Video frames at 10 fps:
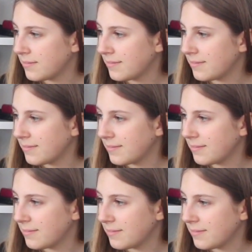
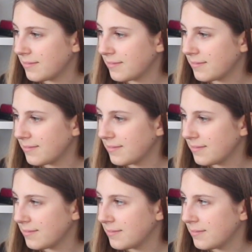
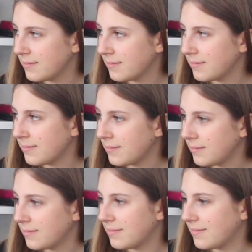
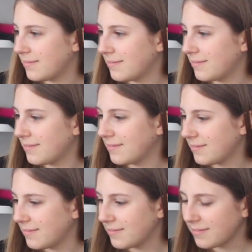
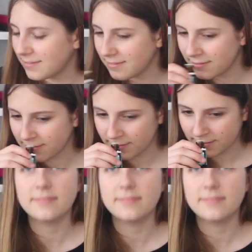This person isn't speaking.